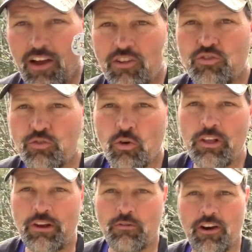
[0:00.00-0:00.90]
a
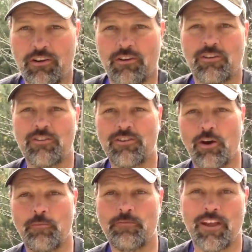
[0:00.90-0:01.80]
trolling rudder.
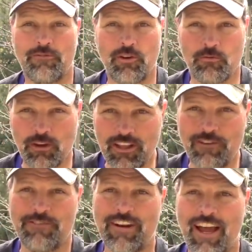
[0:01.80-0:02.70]
So if you're really
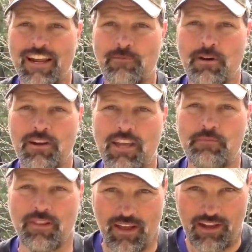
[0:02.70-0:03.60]
a fanatic about
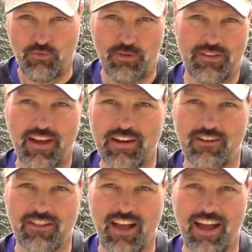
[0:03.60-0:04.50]
keeping line twist out of
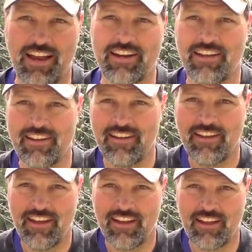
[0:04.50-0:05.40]
your line,
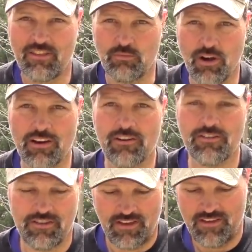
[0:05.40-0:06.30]
get some
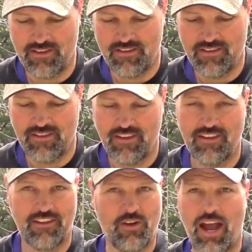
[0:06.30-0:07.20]
rudders. You
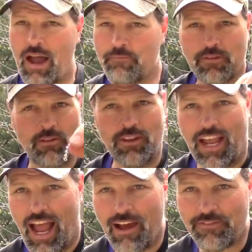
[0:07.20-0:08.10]
absolutely
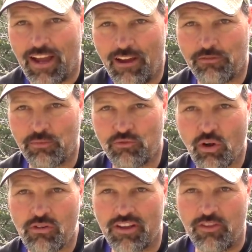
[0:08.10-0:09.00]
have to have some
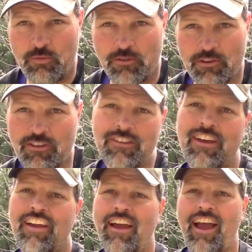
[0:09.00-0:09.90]
trolling swivels,
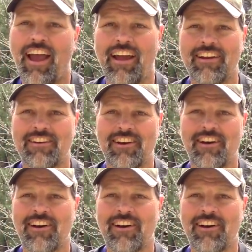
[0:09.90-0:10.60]
and